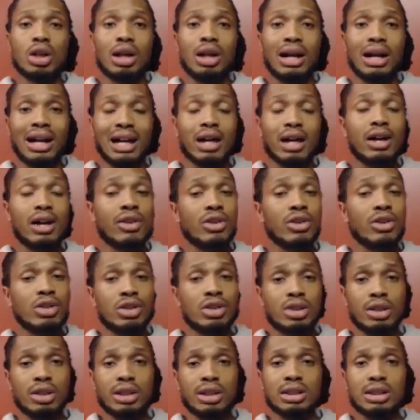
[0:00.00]
I got other
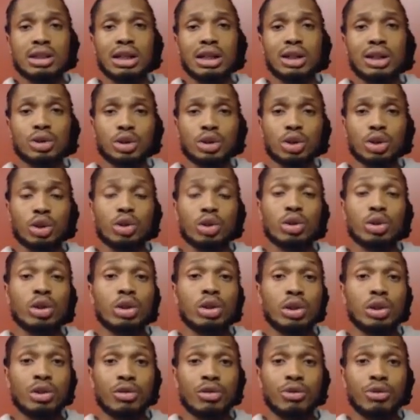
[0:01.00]
studies that I'll show you in the
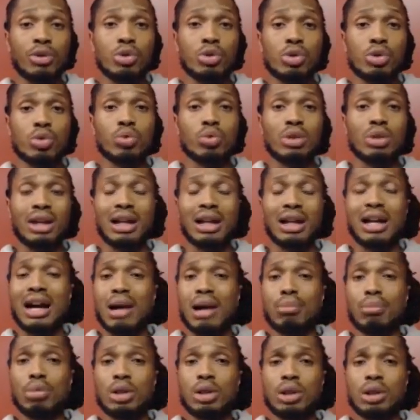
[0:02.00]
near future with like
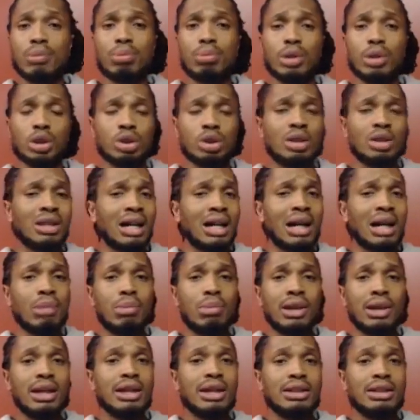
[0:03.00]
high blood pressure,
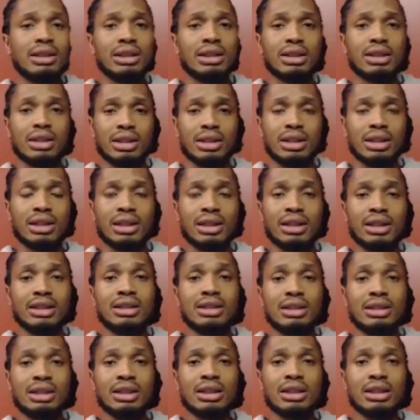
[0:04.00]
diabetes, and these
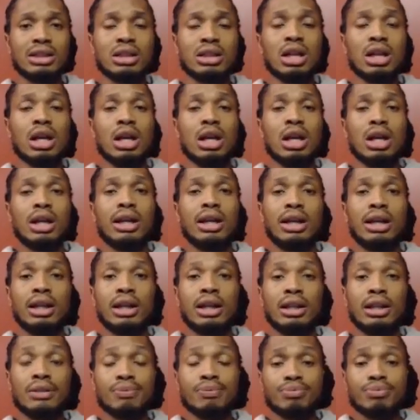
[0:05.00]
things
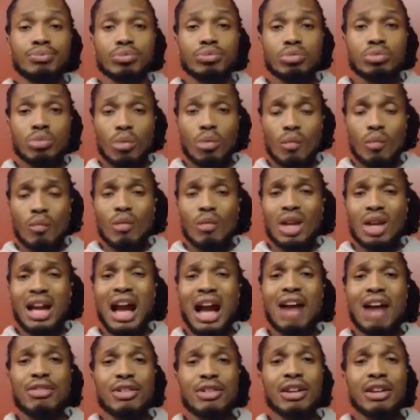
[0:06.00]
in
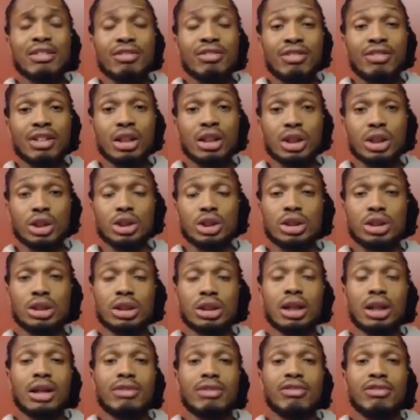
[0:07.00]
African
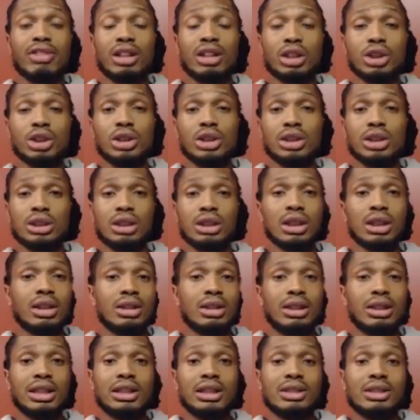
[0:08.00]
villages.
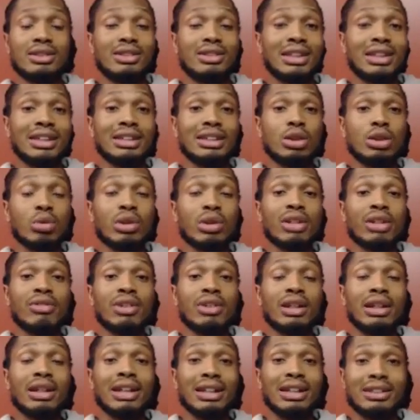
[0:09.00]
These things don't
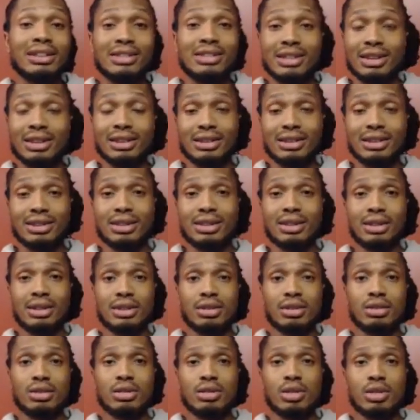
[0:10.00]
even exist.
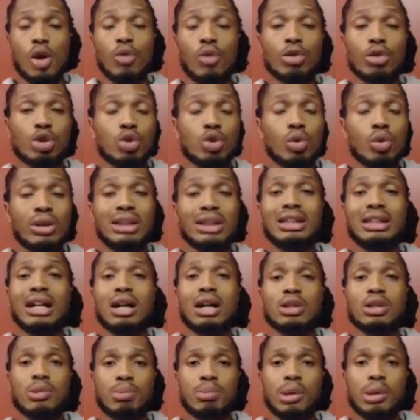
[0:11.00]
Over
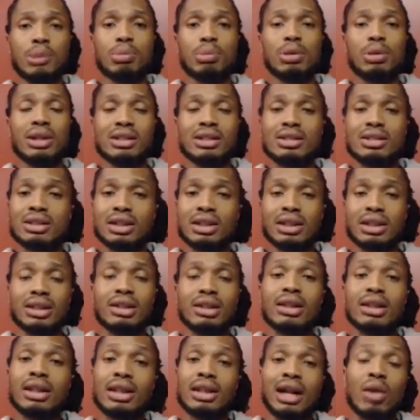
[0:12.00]
20,000 people they
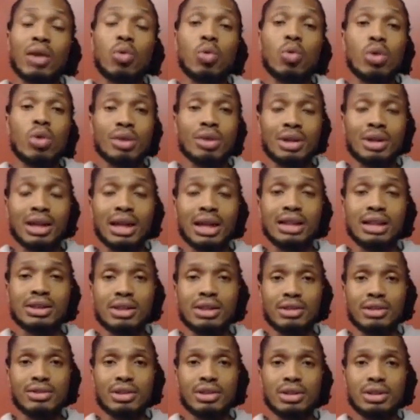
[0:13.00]
studied and not one case
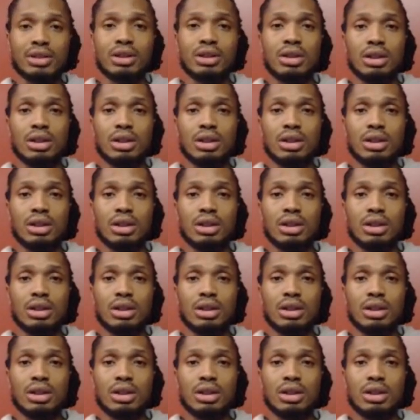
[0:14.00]
of it.